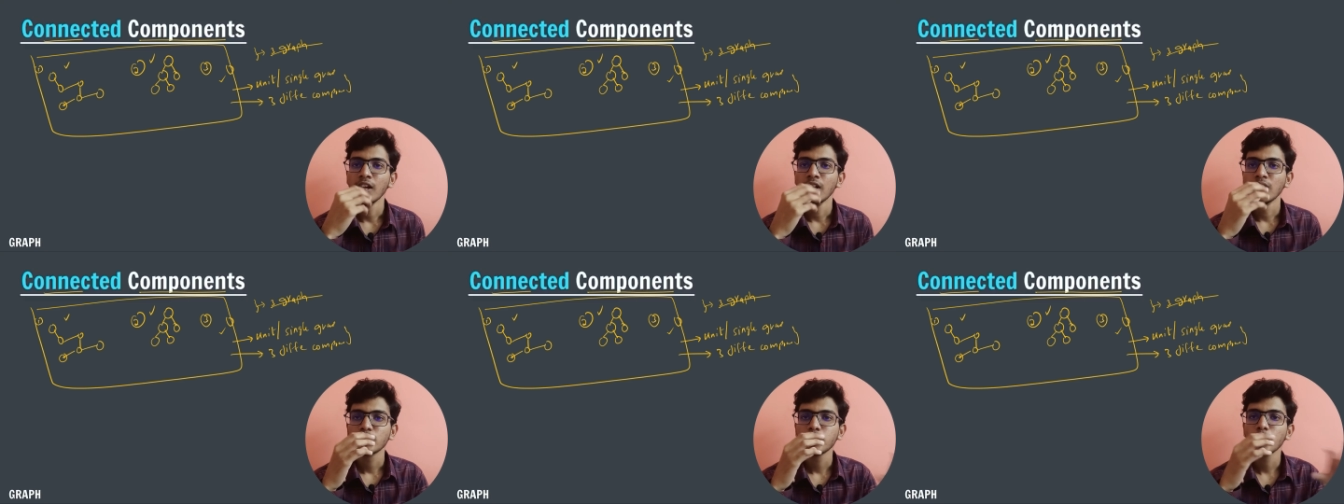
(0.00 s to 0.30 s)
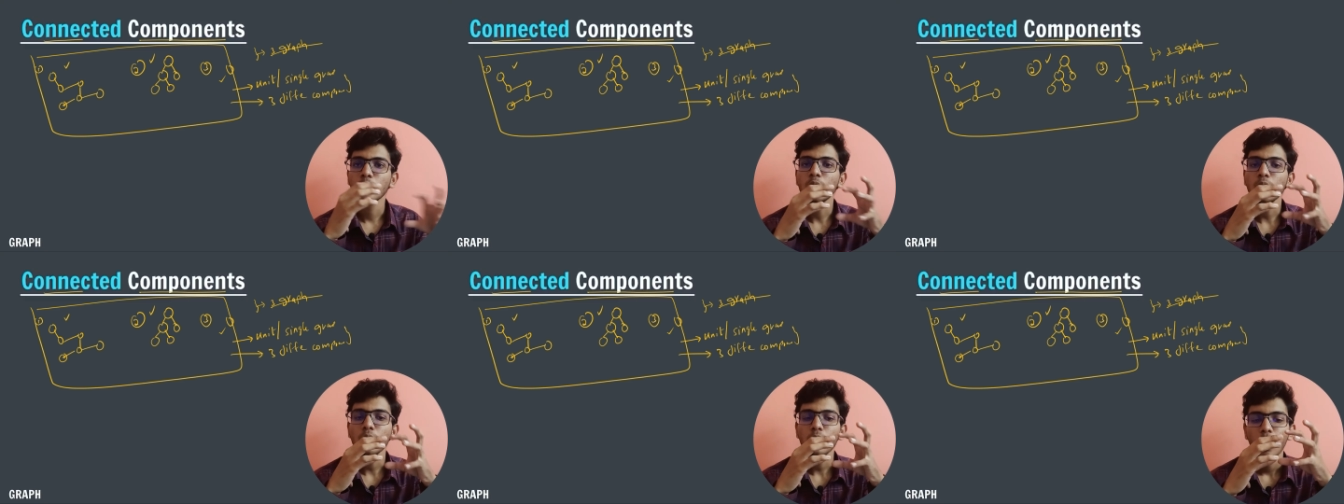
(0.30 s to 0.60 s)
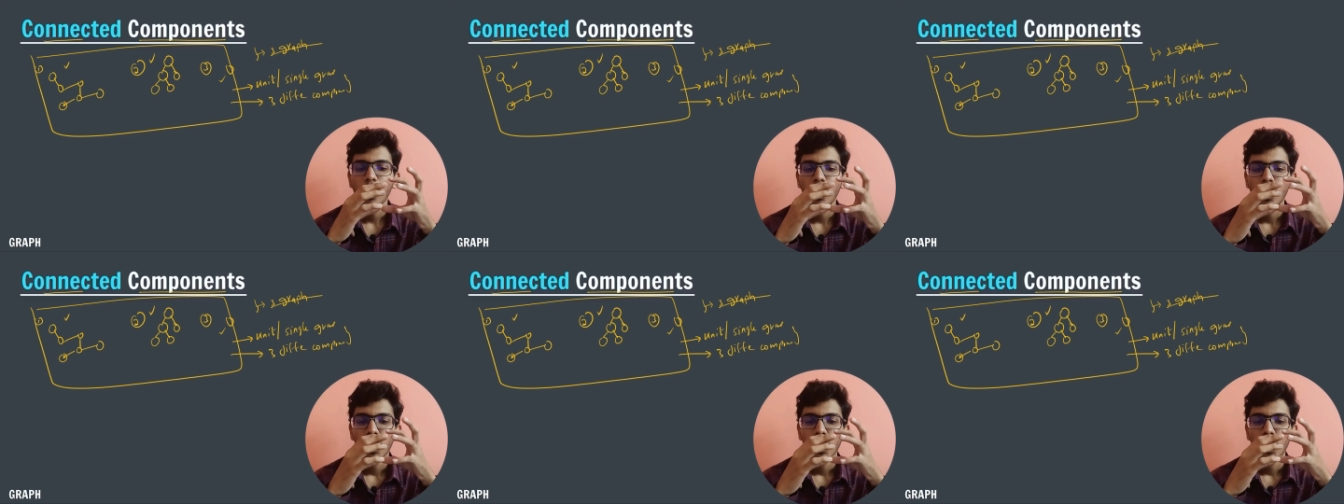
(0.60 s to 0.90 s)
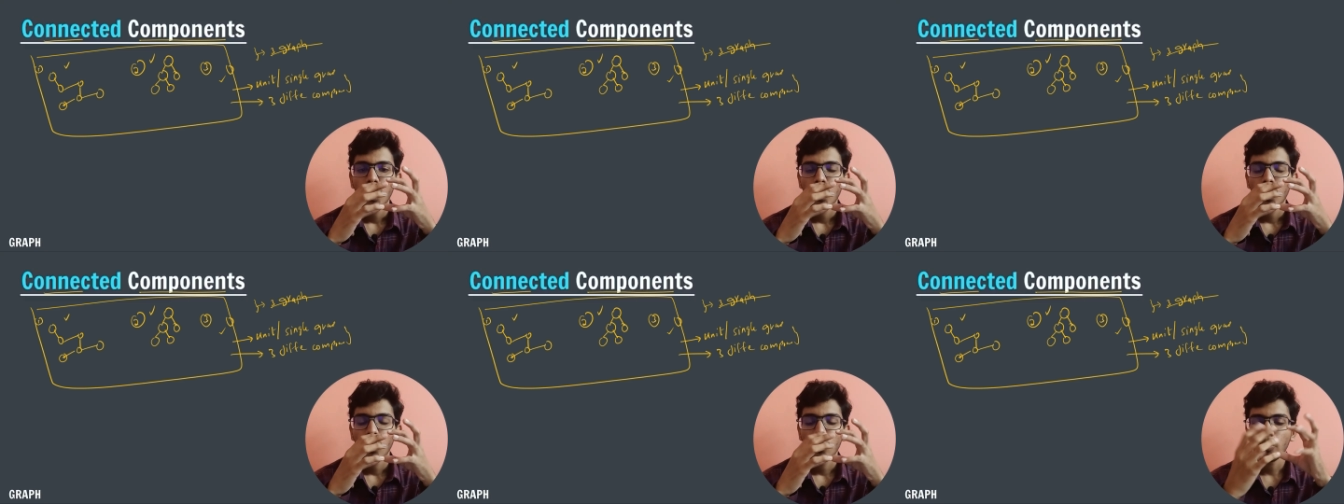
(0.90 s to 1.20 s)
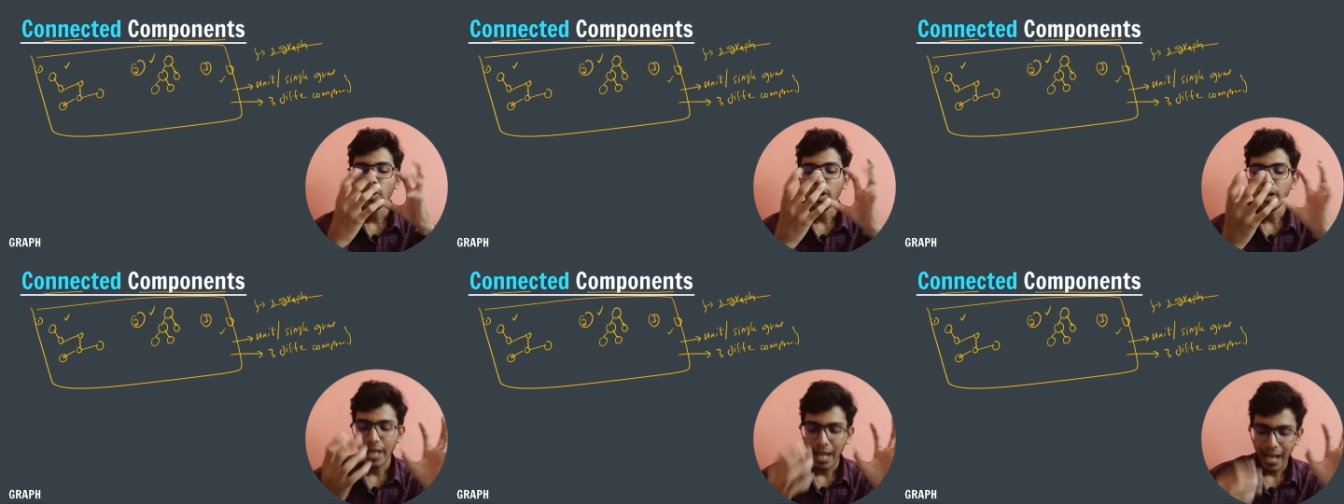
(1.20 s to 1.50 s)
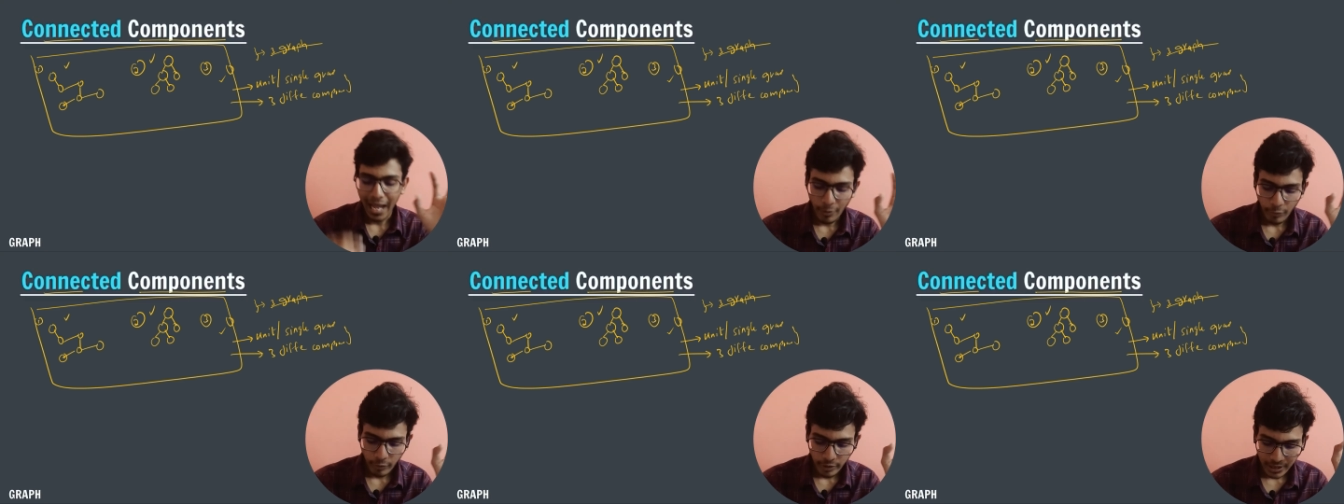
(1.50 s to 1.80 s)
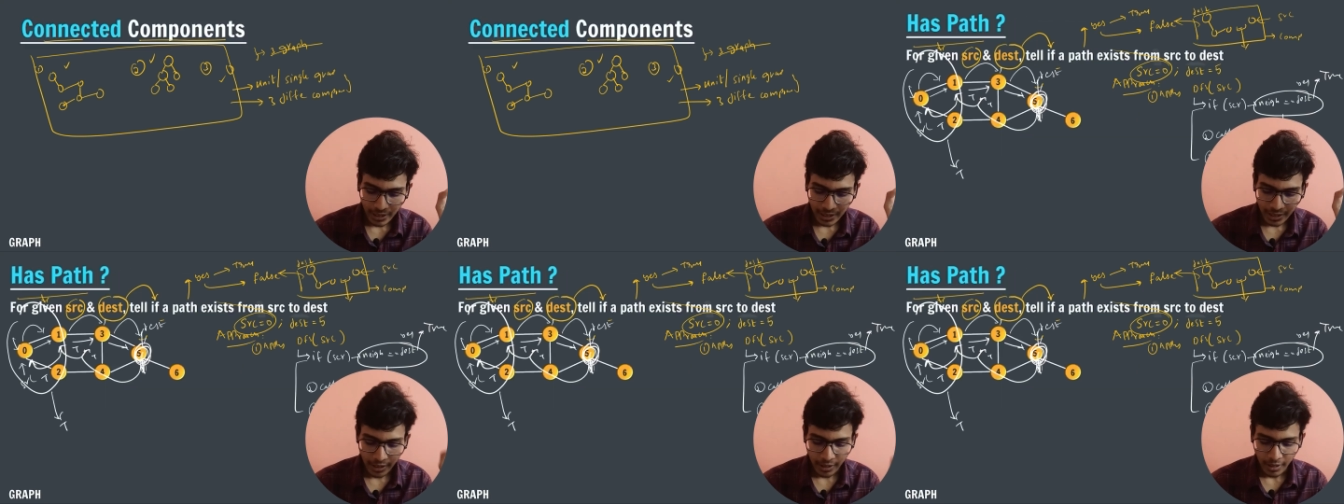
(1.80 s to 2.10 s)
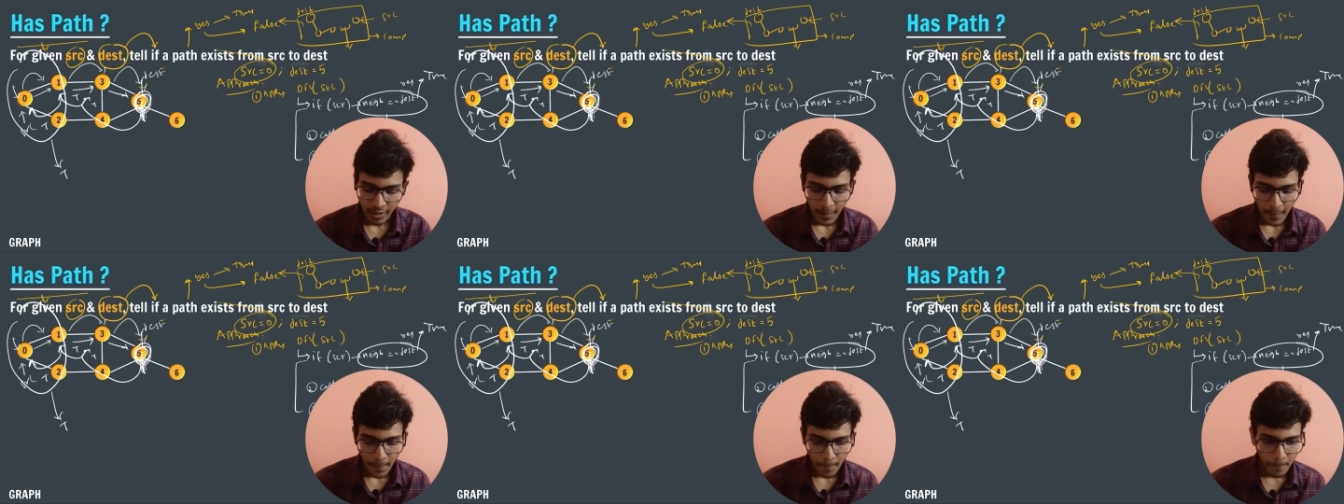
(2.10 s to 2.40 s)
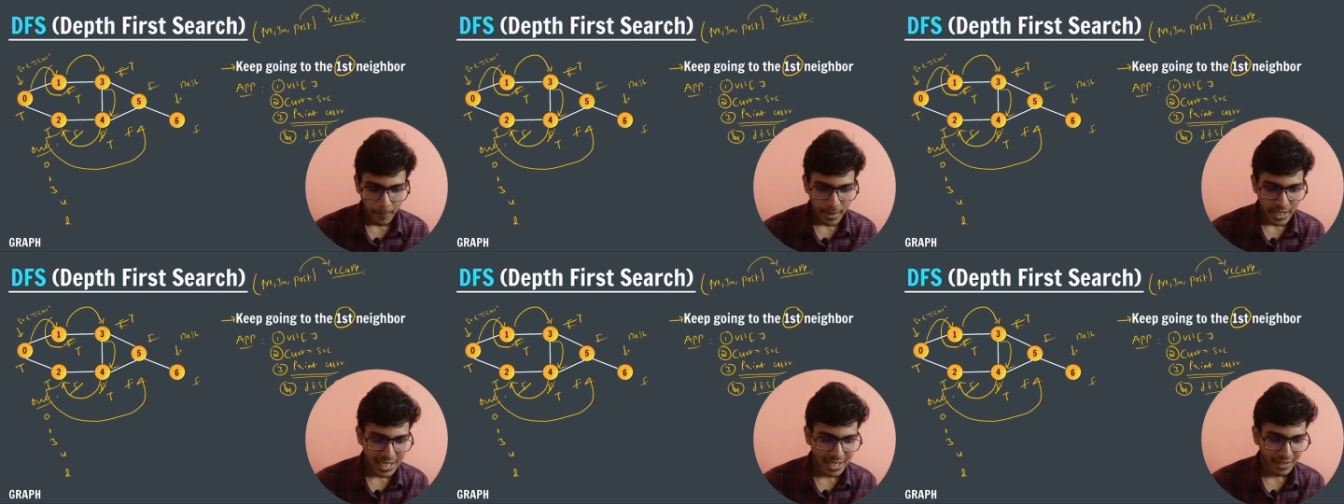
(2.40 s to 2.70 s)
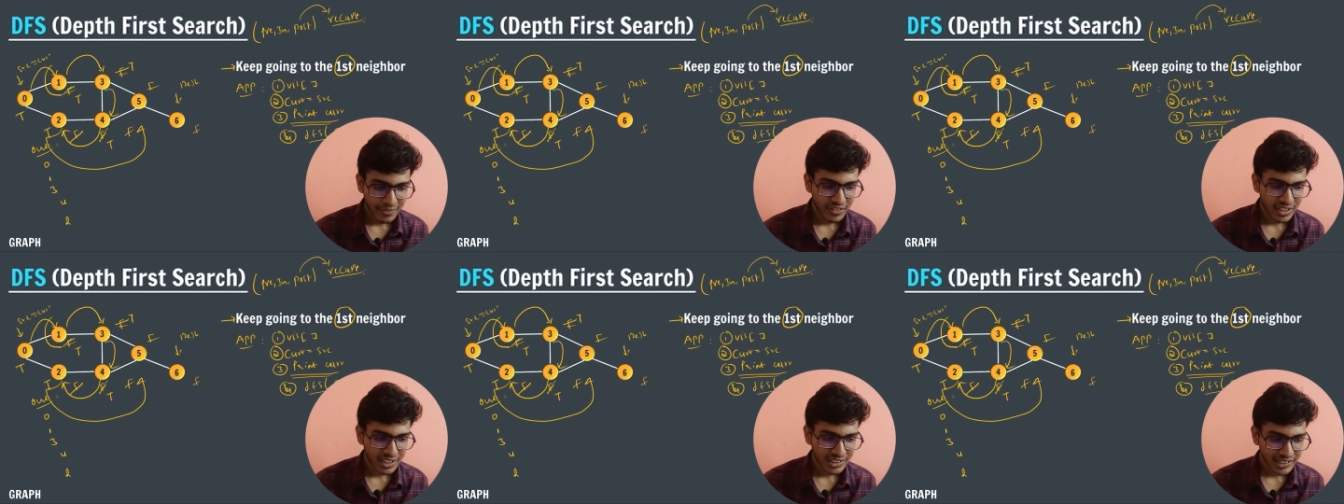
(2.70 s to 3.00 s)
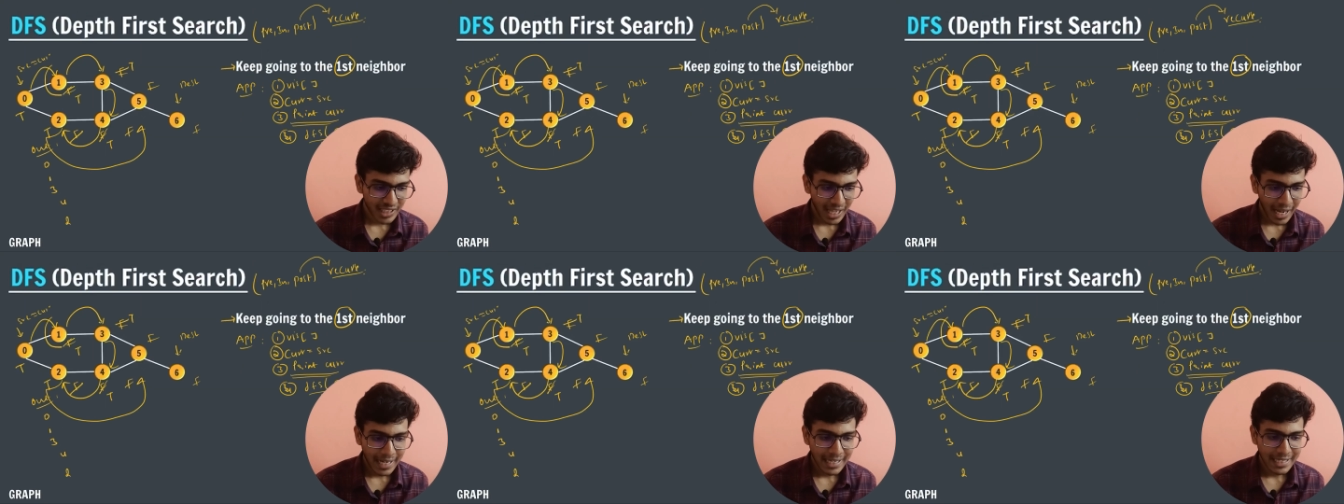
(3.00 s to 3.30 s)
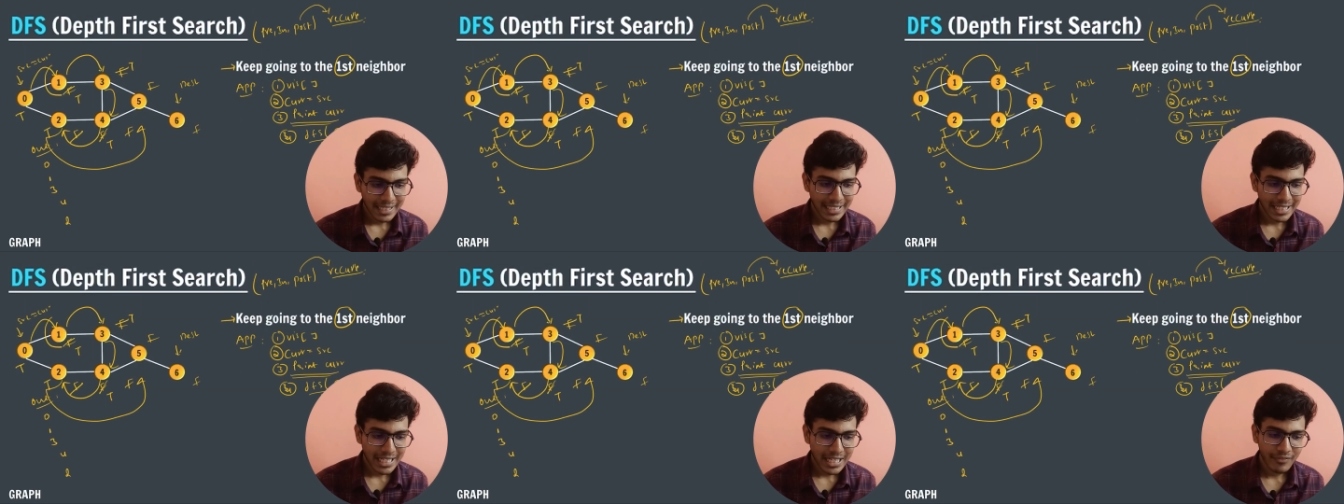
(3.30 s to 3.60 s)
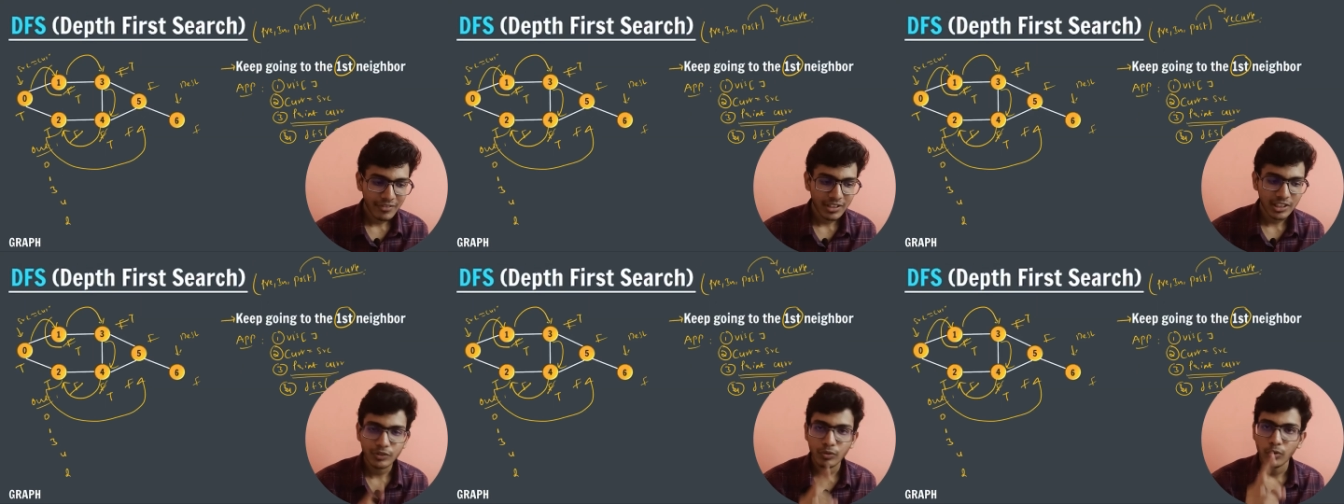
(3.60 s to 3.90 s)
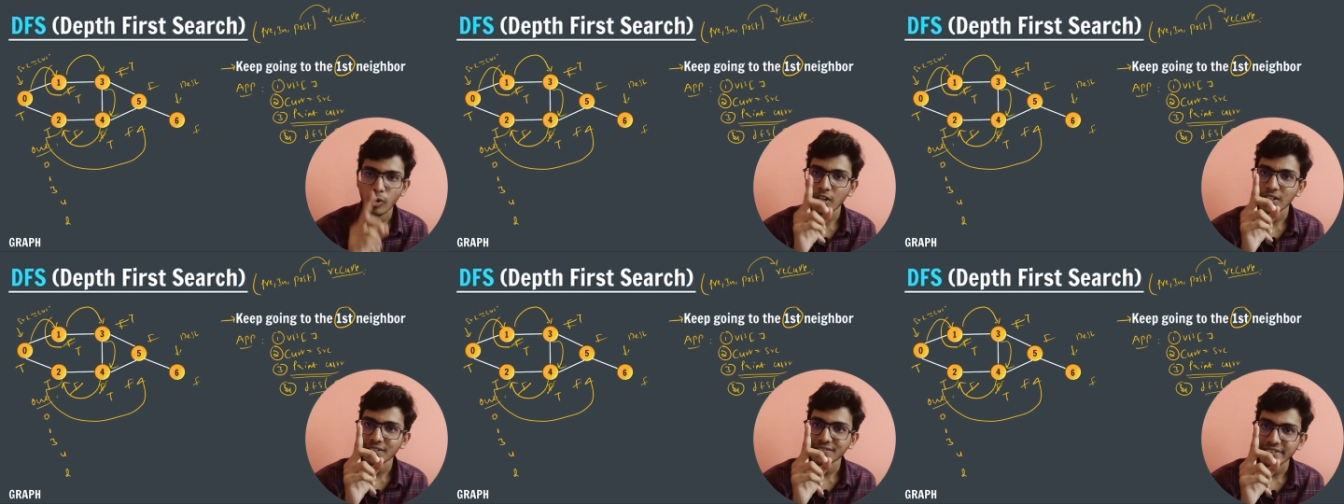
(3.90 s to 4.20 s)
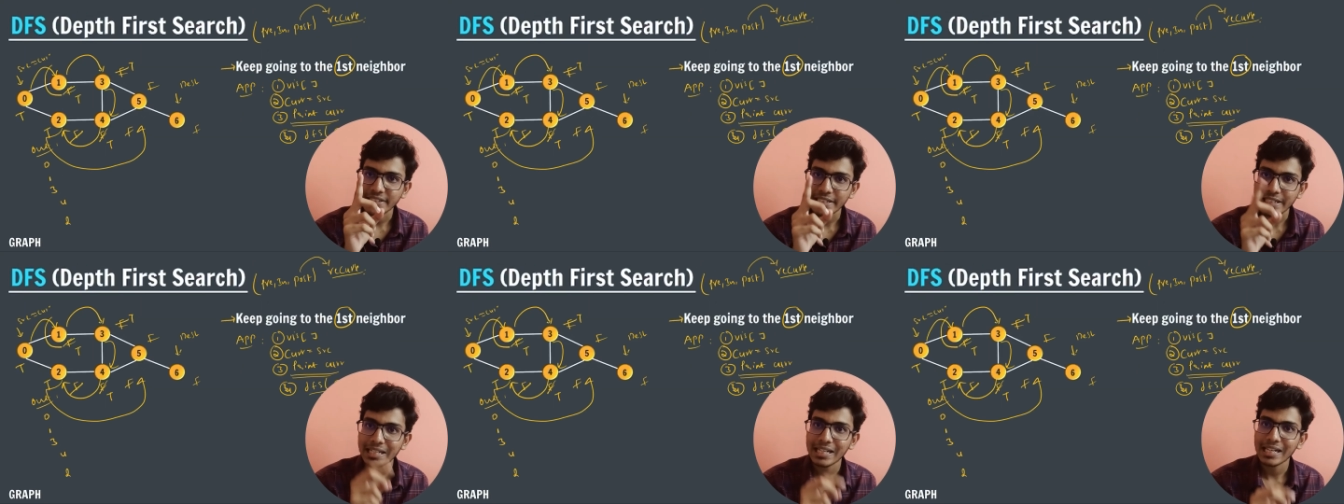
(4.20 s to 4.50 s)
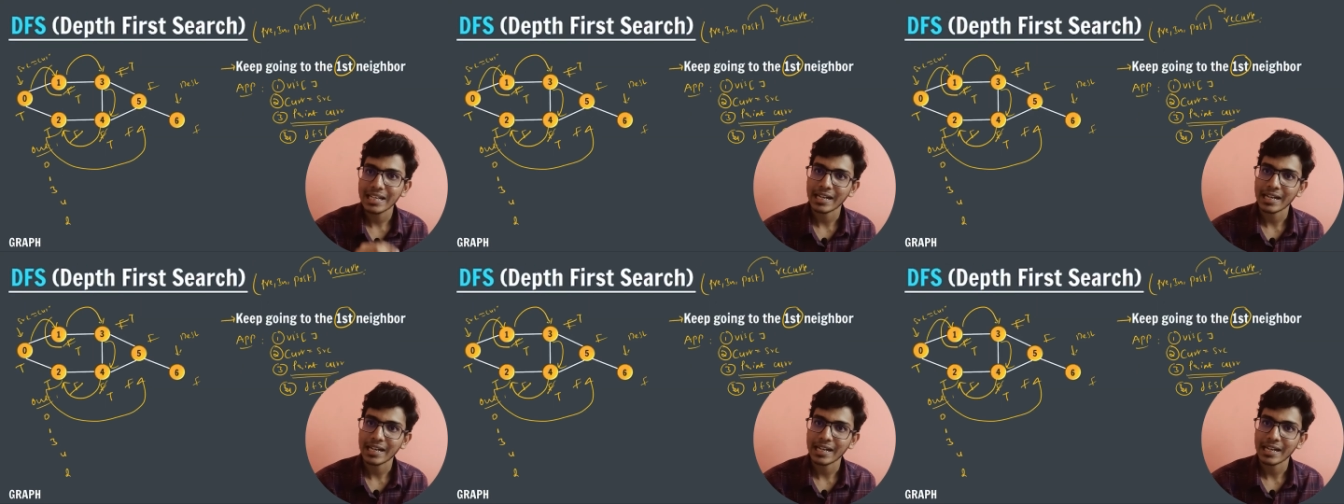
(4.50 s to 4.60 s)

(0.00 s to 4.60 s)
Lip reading: So we have done BFS and DFS for a single